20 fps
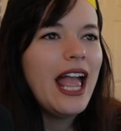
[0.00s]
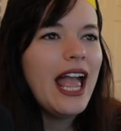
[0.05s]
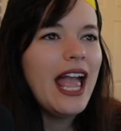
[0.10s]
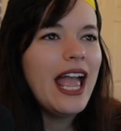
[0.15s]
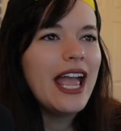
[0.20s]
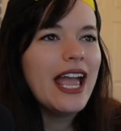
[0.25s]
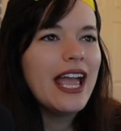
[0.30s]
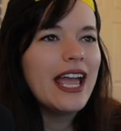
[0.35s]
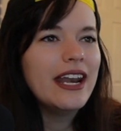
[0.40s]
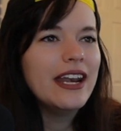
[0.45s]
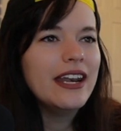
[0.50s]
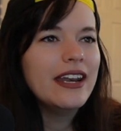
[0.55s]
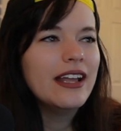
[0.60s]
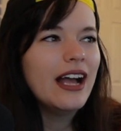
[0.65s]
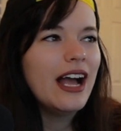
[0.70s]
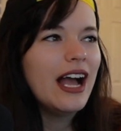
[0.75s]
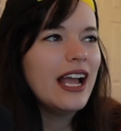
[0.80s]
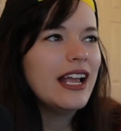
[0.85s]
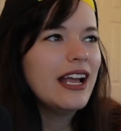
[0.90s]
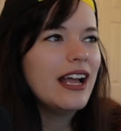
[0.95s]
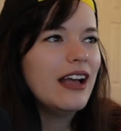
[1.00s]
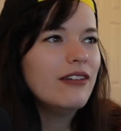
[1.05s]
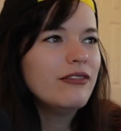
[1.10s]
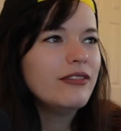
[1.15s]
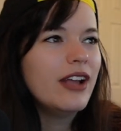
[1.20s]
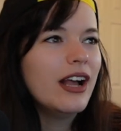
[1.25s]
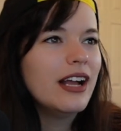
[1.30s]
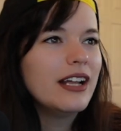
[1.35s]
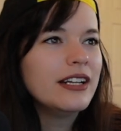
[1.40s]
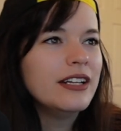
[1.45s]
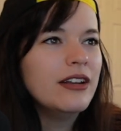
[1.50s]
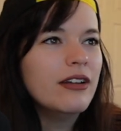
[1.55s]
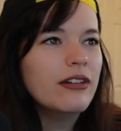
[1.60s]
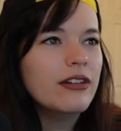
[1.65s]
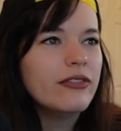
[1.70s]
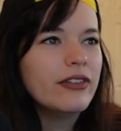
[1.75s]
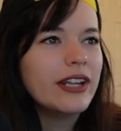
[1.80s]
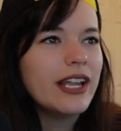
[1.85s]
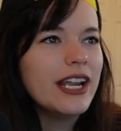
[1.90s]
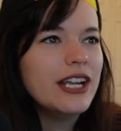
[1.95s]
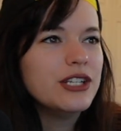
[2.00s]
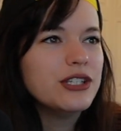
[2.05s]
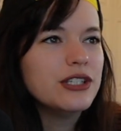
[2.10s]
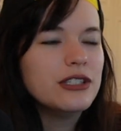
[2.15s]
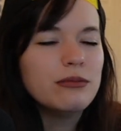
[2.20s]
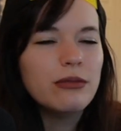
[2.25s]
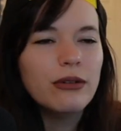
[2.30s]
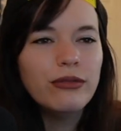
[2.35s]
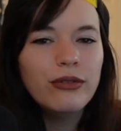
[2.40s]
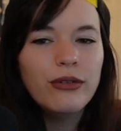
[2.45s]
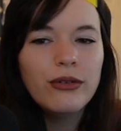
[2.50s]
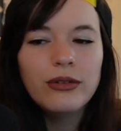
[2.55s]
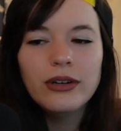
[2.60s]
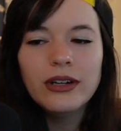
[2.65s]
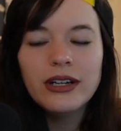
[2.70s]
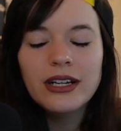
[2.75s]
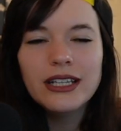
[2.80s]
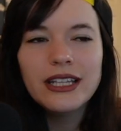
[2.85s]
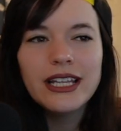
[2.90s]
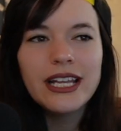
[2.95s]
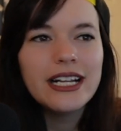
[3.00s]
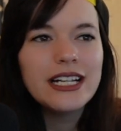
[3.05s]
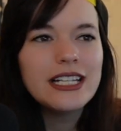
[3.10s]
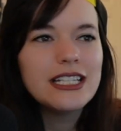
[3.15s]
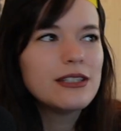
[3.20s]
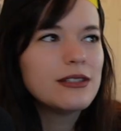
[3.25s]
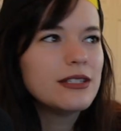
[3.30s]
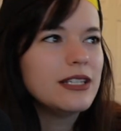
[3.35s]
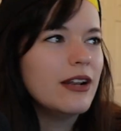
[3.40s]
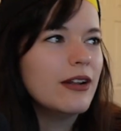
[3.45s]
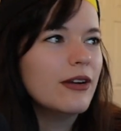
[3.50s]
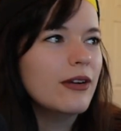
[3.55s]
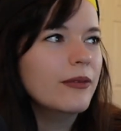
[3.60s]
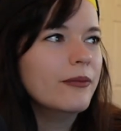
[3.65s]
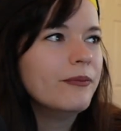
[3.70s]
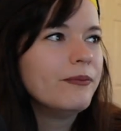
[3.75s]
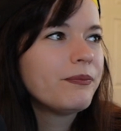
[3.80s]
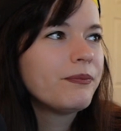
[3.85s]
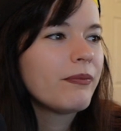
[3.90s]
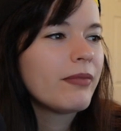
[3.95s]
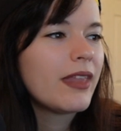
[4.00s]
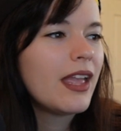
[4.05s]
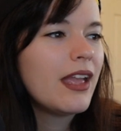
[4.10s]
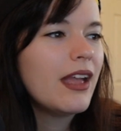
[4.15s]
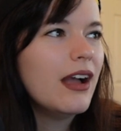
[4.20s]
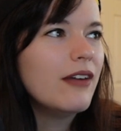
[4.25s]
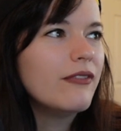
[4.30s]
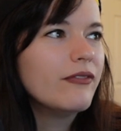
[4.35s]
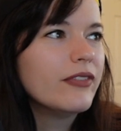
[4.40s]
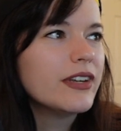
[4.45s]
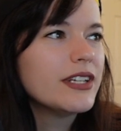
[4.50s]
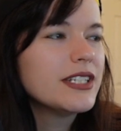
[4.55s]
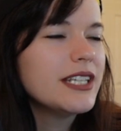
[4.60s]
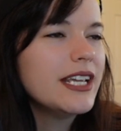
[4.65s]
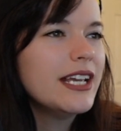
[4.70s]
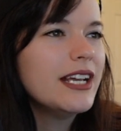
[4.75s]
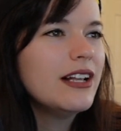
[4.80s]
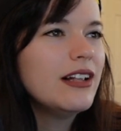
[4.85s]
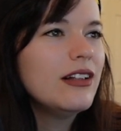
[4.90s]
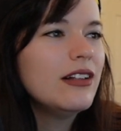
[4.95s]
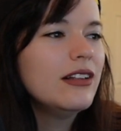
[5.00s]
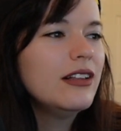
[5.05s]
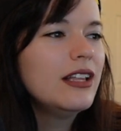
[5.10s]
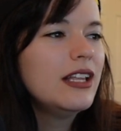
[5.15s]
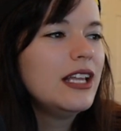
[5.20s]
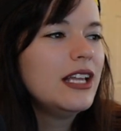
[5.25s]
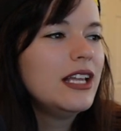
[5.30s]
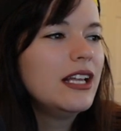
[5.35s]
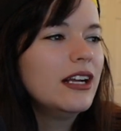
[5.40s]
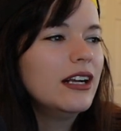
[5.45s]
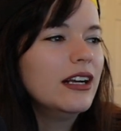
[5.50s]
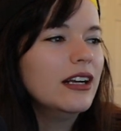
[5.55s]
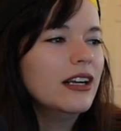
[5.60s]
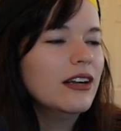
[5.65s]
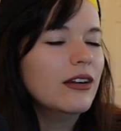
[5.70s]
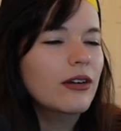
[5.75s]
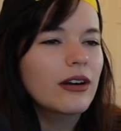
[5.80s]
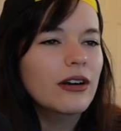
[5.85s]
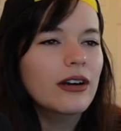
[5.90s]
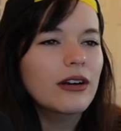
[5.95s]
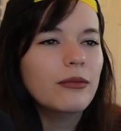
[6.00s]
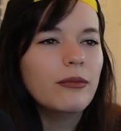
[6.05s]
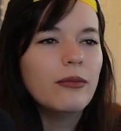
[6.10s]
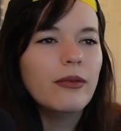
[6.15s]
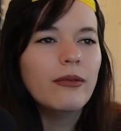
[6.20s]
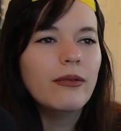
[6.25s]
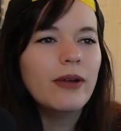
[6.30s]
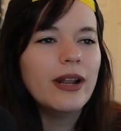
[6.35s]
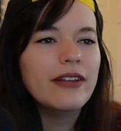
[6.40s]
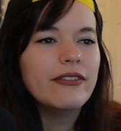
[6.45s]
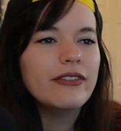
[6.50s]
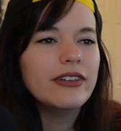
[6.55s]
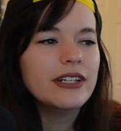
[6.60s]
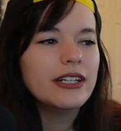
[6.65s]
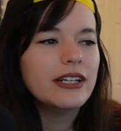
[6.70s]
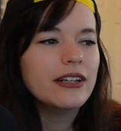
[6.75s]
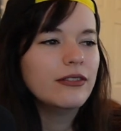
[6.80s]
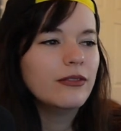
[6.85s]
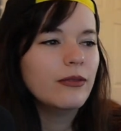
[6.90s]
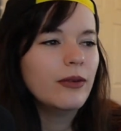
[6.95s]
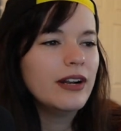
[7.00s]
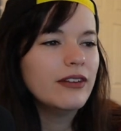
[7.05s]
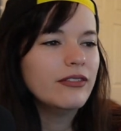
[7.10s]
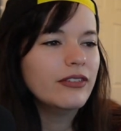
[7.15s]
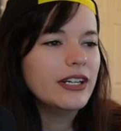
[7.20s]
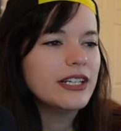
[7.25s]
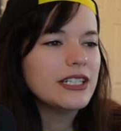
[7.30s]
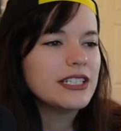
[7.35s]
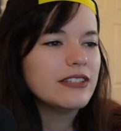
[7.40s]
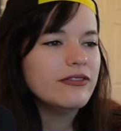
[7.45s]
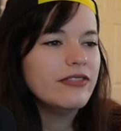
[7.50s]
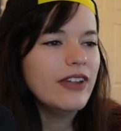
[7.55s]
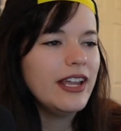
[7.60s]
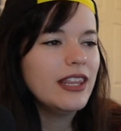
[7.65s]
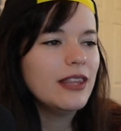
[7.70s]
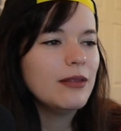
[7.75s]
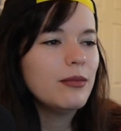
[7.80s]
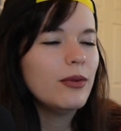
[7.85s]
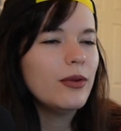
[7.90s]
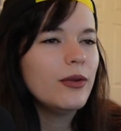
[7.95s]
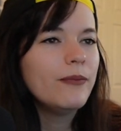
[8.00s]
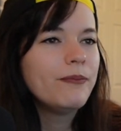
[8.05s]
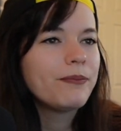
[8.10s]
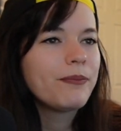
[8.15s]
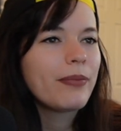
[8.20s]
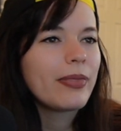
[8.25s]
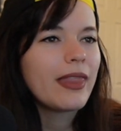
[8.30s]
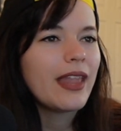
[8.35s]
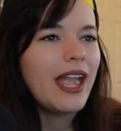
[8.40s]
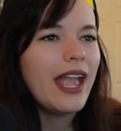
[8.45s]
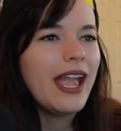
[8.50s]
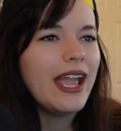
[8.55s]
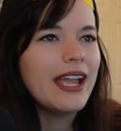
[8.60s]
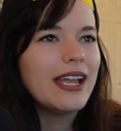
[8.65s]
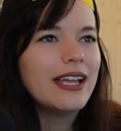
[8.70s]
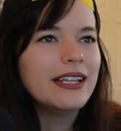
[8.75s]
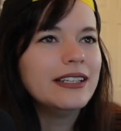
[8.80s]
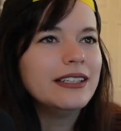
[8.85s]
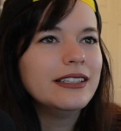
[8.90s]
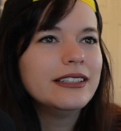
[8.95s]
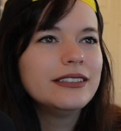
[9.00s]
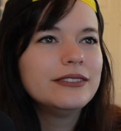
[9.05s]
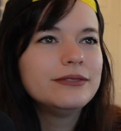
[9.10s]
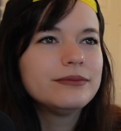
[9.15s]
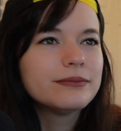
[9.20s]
And I have gotten notifications before that it's, you know, up for sale or whenever it's available, and